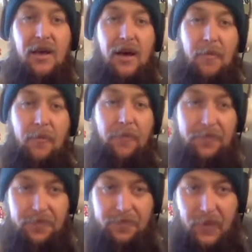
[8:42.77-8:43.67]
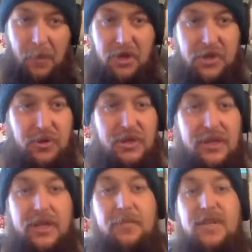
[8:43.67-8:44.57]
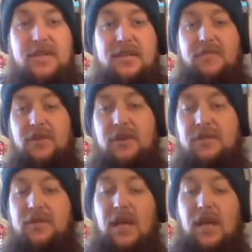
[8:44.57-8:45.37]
I'm going to do it a little bit different,